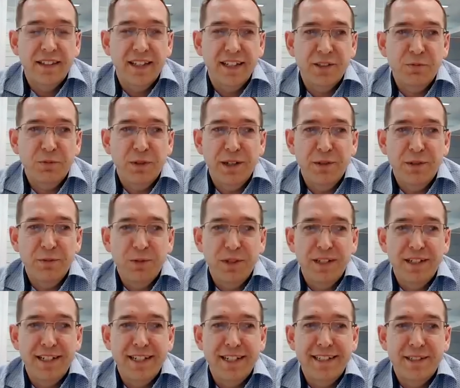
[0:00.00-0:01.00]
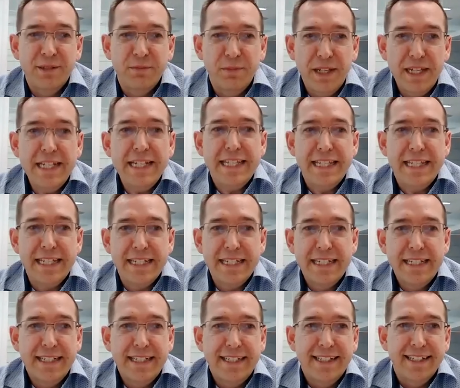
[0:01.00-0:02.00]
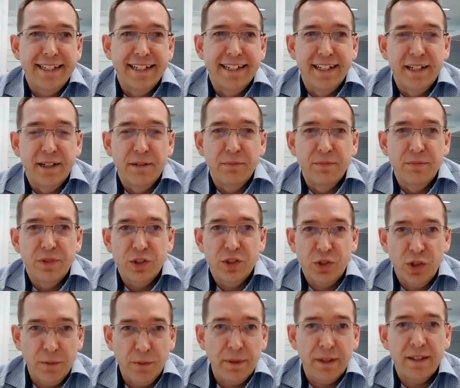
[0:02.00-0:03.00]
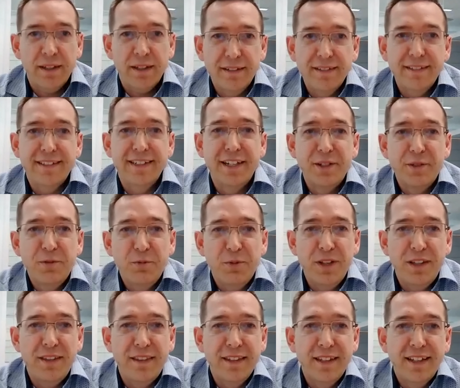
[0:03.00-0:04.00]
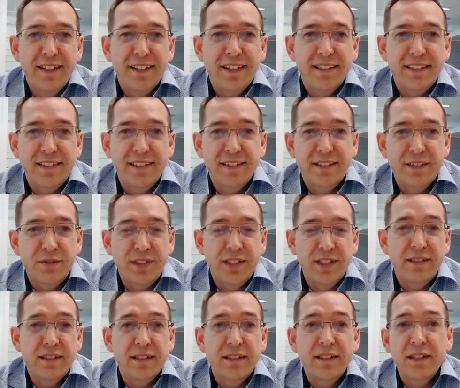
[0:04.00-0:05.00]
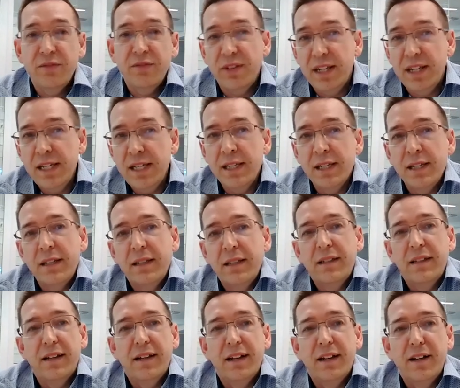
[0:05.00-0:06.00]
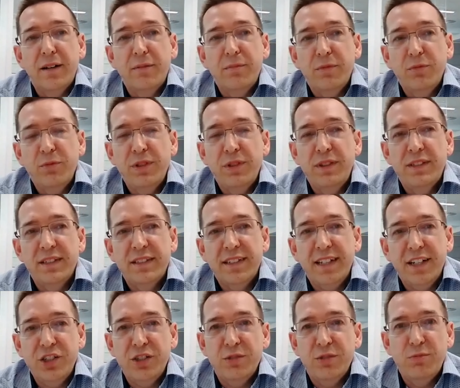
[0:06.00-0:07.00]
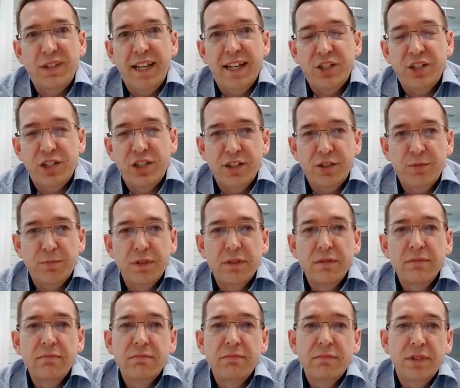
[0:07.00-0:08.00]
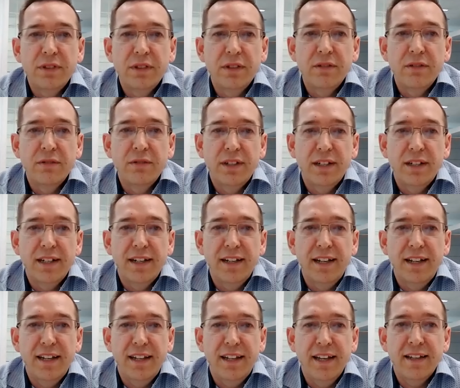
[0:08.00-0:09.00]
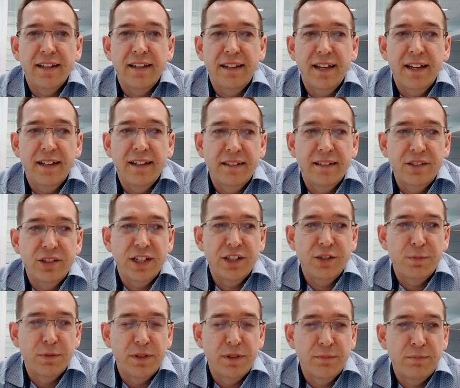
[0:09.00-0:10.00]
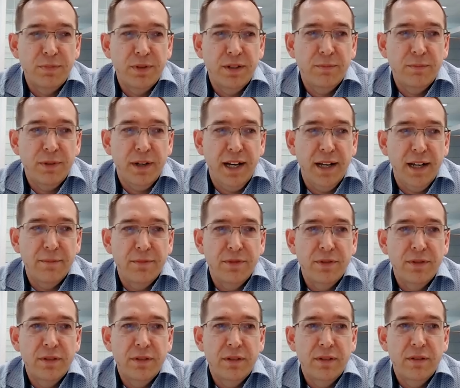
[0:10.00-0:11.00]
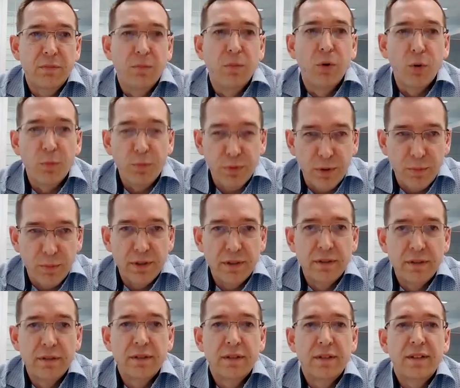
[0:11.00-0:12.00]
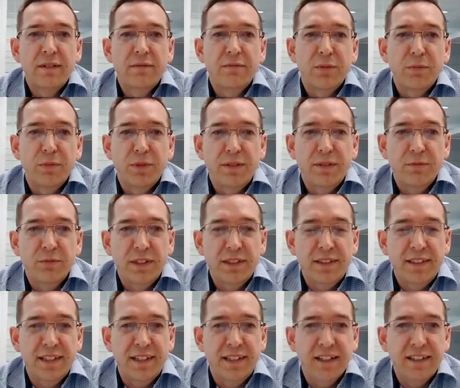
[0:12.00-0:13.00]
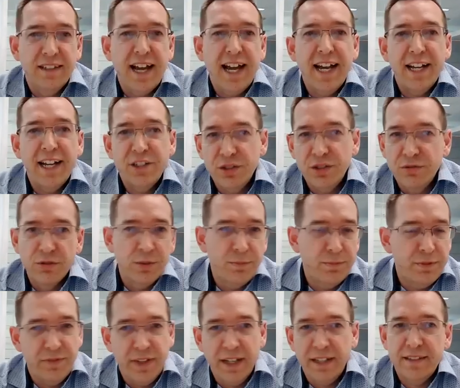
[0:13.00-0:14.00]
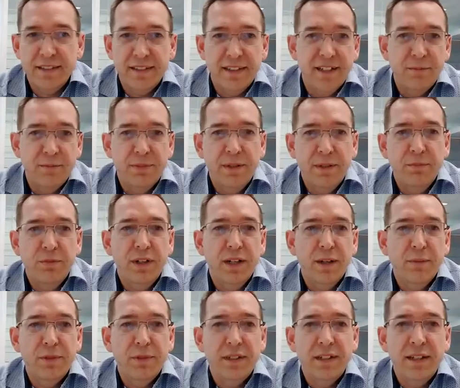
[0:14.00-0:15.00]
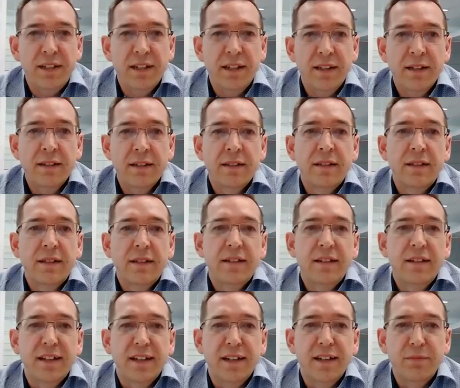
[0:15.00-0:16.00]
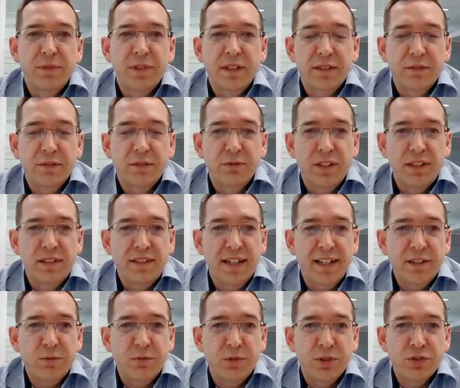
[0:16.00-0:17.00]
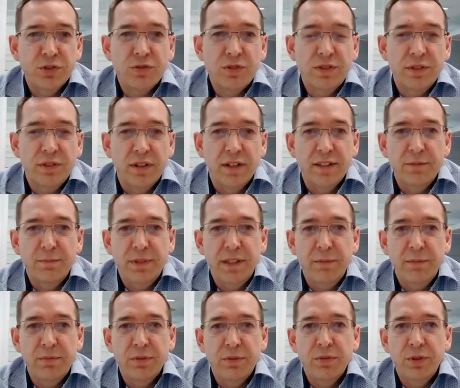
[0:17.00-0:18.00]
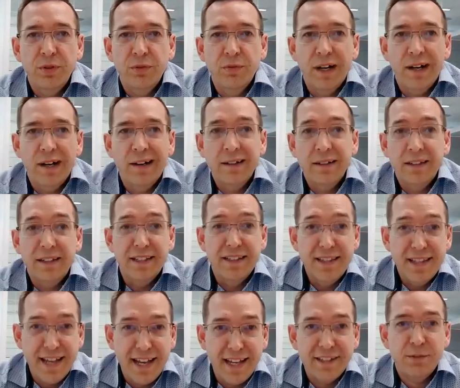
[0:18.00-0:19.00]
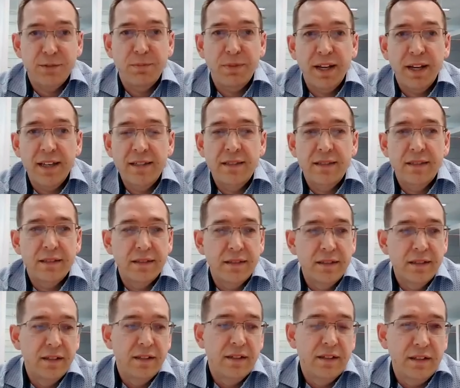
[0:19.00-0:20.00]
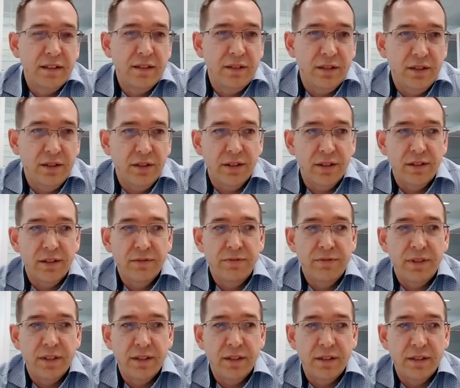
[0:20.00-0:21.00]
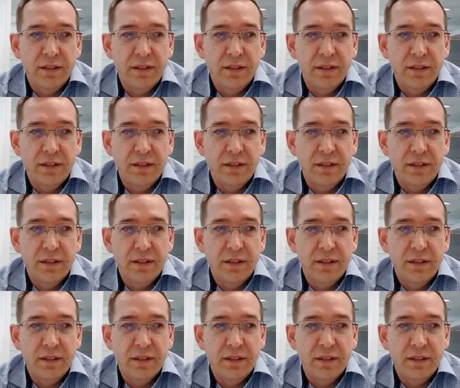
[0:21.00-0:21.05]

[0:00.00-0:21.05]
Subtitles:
that's where we need to meet the topic with a sense of sensitivity, with discussion without judgment, and that judgment becomes more prominent when we see a larger group of vaccinated people coming together, that can really start to ostracize people who are in that space. And you kind of,